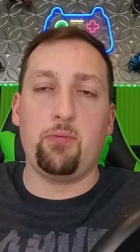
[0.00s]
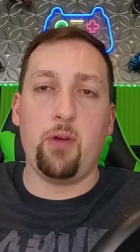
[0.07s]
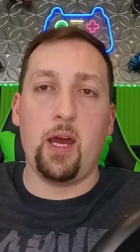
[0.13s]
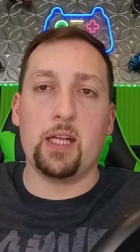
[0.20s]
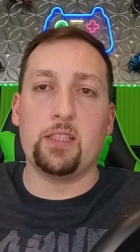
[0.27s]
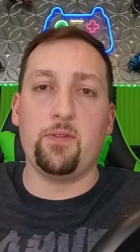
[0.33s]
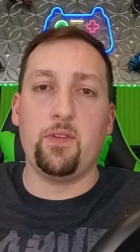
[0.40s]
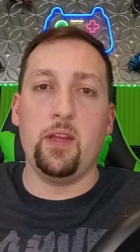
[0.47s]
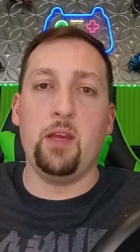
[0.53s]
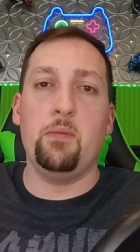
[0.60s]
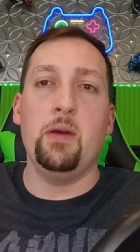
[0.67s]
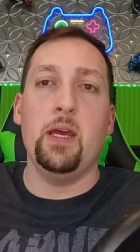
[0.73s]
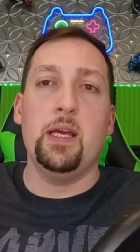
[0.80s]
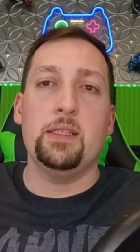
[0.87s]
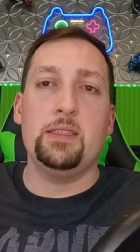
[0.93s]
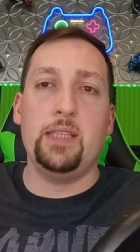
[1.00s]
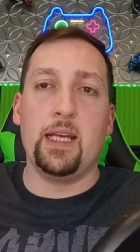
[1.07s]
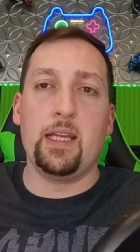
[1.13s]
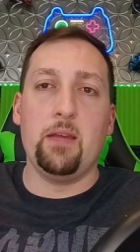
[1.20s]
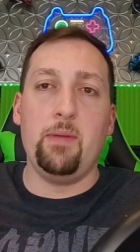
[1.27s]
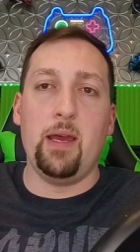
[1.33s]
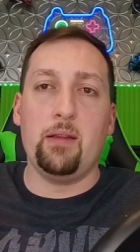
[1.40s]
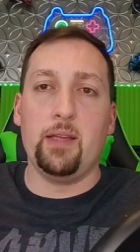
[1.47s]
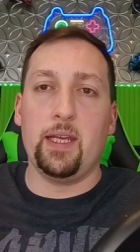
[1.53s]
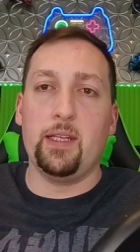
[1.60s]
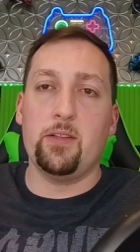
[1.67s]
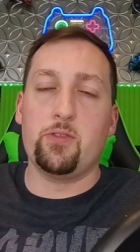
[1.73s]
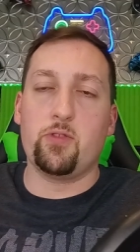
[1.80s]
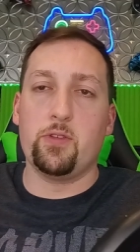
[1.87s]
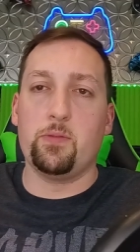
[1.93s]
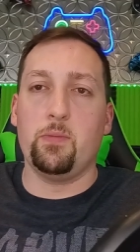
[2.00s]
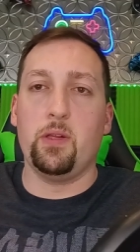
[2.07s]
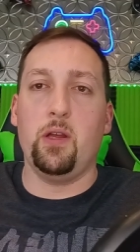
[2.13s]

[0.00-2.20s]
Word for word: products for them. Check them out, link in the description